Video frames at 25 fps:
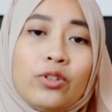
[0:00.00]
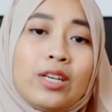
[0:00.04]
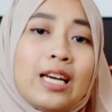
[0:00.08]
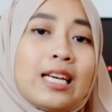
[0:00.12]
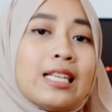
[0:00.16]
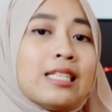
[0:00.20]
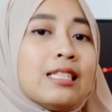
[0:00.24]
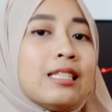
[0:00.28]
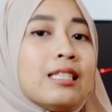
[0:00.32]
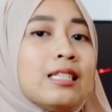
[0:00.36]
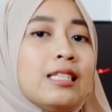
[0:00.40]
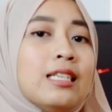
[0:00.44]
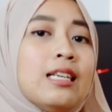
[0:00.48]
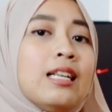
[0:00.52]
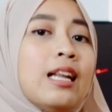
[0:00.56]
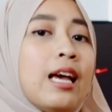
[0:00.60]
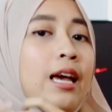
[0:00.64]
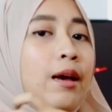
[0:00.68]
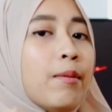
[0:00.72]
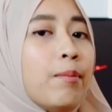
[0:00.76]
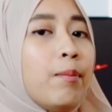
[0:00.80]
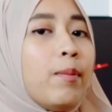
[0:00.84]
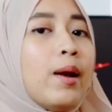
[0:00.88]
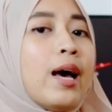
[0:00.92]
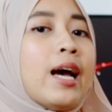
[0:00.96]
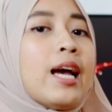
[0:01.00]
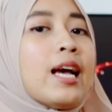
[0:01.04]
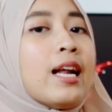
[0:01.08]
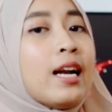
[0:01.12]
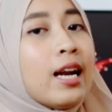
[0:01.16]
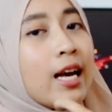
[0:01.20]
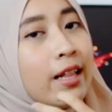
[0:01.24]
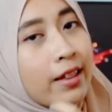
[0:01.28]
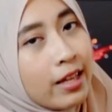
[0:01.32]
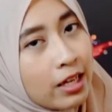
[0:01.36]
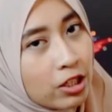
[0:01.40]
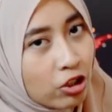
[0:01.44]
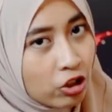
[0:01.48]
you can still apply
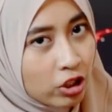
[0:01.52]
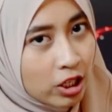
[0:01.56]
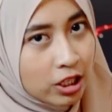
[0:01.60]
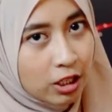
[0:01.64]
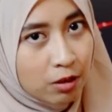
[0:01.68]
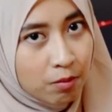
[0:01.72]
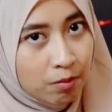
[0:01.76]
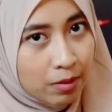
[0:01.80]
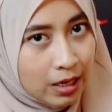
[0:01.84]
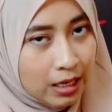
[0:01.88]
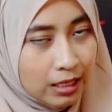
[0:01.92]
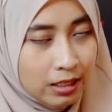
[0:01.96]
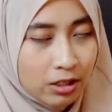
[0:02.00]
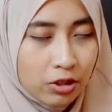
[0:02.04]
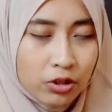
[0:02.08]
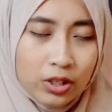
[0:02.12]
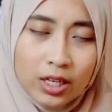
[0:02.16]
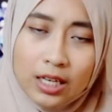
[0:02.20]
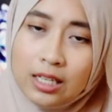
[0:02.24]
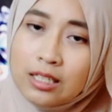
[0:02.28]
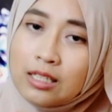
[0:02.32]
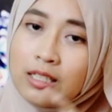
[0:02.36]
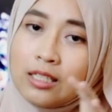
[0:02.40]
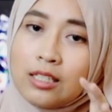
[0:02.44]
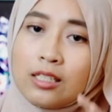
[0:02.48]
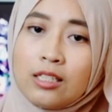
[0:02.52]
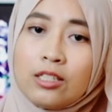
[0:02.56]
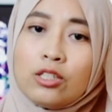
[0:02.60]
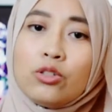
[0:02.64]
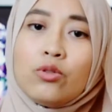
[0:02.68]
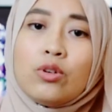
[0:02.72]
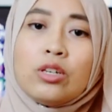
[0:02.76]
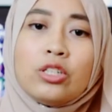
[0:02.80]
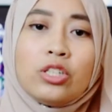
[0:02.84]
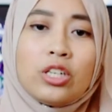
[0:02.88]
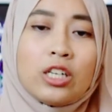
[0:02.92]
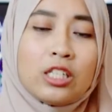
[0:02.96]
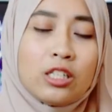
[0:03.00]
another adjustment. You can still do
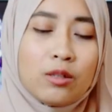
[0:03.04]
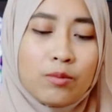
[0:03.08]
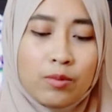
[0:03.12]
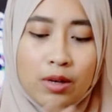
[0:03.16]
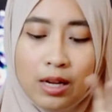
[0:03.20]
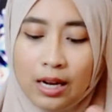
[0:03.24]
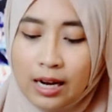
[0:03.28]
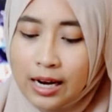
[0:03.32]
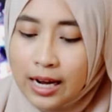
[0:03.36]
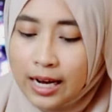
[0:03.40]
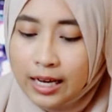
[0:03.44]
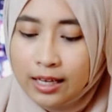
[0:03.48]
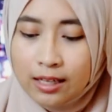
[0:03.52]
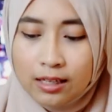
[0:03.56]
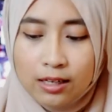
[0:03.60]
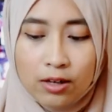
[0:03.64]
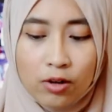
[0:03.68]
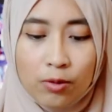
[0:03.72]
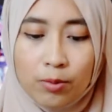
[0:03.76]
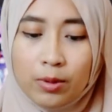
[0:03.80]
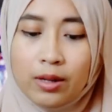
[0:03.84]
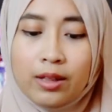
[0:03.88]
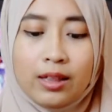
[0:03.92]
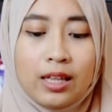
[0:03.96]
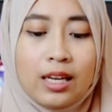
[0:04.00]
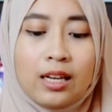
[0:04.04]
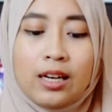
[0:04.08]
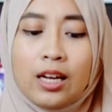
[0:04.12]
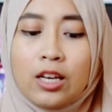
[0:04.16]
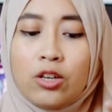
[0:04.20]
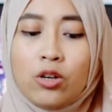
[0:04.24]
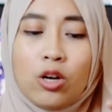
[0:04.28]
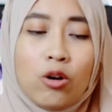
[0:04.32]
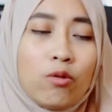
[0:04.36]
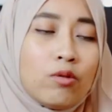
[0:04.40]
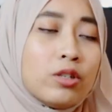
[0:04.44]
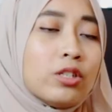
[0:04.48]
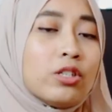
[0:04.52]
adjustment like a normal thing that
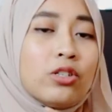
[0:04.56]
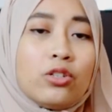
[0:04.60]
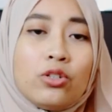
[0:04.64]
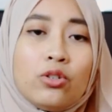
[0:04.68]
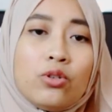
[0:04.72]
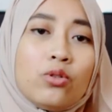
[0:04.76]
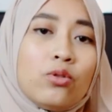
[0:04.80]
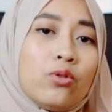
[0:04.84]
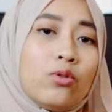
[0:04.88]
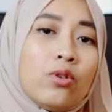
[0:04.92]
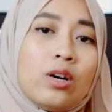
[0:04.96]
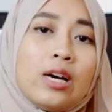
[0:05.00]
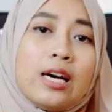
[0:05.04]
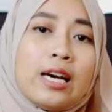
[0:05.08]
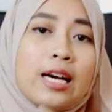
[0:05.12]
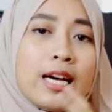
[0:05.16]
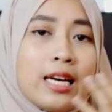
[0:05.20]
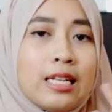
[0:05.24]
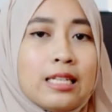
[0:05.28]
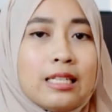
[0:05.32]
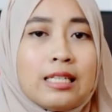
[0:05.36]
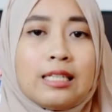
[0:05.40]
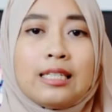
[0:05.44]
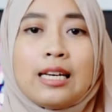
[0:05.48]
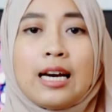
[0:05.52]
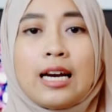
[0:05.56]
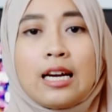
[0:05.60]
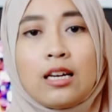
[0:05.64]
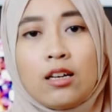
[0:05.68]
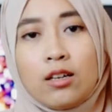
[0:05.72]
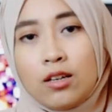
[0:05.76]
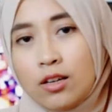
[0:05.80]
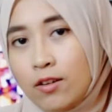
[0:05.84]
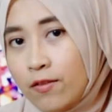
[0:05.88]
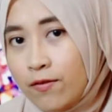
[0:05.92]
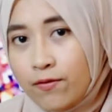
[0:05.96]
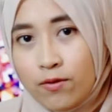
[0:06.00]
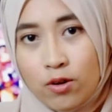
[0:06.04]
you always do inside
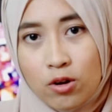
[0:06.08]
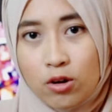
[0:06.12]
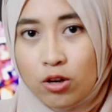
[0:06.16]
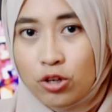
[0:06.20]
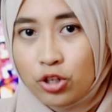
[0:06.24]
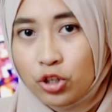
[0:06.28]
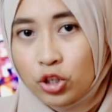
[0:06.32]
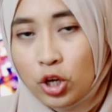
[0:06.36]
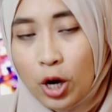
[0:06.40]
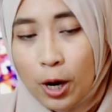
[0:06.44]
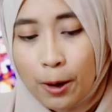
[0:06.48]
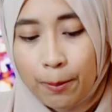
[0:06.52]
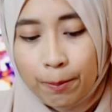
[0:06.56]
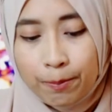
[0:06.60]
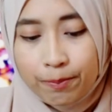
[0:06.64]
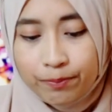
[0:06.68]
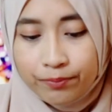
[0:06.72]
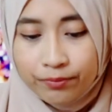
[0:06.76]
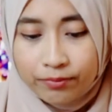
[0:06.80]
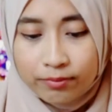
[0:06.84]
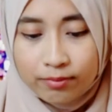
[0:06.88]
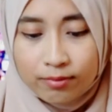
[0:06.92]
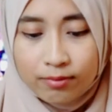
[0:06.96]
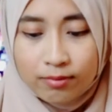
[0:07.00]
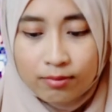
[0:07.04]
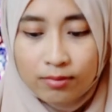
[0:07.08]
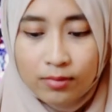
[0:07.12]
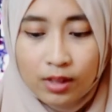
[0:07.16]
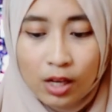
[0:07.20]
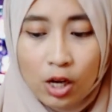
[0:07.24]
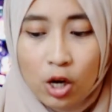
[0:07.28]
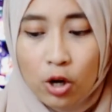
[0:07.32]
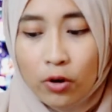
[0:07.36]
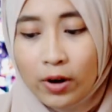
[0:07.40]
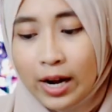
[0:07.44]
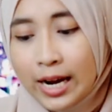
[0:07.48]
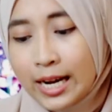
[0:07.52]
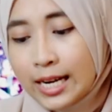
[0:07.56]
the Photoshop.
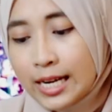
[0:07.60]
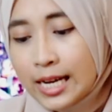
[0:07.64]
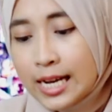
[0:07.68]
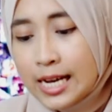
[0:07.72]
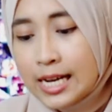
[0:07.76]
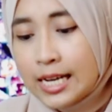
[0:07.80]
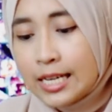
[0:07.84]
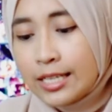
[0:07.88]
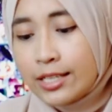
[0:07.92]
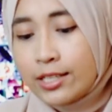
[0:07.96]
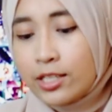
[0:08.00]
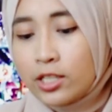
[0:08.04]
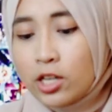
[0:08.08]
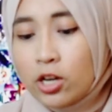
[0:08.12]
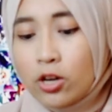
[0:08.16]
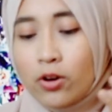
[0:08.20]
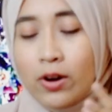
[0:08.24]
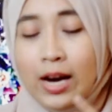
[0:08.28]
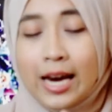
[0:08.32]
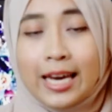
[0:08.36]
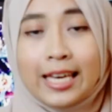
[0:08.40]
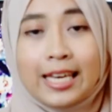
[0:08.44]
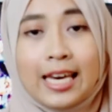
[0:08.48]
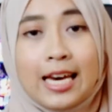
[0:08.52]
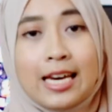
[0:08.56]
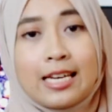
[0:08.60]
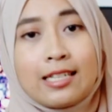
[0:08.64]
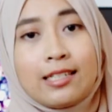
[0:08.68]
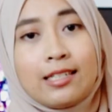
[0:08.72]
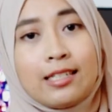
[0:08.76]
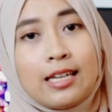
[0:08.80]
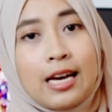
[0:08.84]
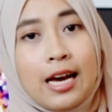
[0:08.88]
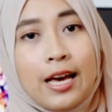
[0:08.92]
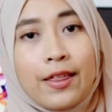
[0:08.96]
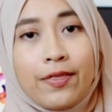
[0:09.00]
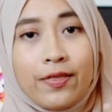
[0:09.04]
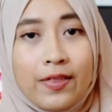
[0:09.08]
Alright, so I
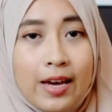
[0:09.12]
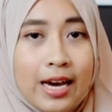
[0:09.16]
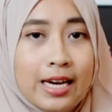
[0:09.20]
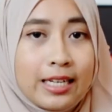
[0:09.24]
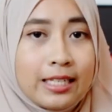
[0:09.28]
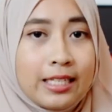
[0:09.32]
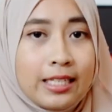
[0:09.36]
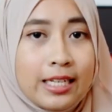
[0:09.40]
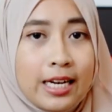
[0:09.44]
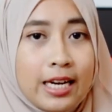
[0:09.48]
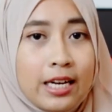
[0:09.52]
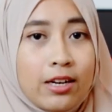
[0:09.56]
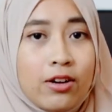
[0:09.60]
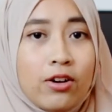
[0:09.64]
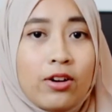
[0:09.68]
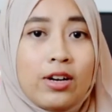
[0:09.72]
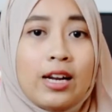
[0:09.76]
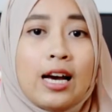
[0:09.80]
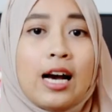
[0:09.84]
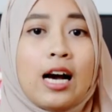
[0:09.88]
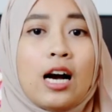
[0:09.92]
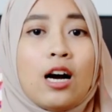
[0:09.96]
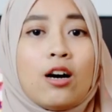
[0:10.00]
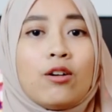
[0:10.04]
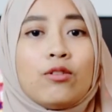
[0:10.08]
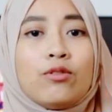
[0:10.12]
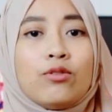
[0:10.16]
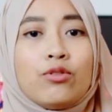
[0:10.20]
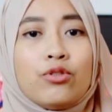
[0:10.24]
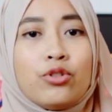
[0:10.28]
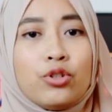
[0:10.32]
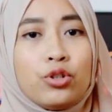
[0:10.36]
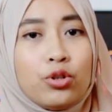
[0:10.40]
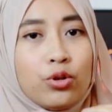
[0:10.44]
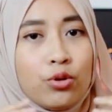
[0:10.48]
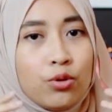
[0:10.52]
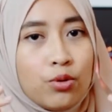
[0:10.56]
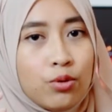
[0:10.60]
guess that's it on how
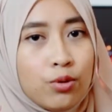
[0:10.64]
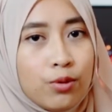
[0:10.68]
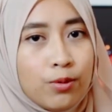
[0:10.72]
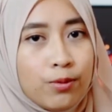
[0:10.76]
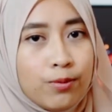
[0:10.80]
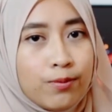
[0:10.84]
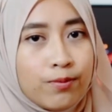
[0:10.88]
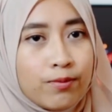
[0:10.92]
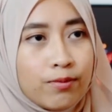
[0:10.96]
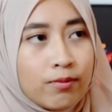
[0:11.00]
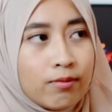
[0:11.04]
to